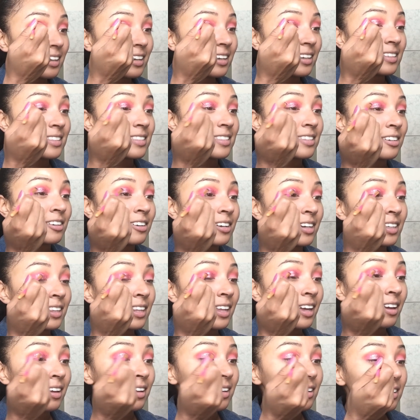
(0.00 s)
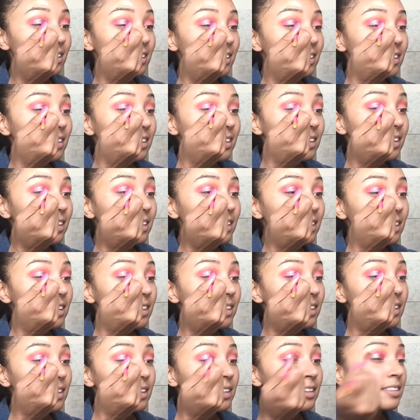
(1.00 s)
Considering that
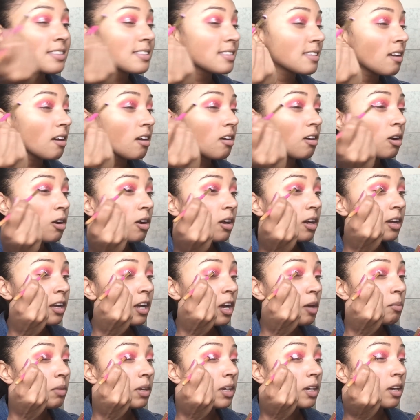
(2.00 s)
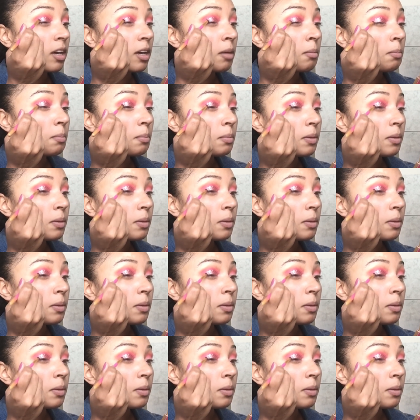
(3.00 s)
it's coming up.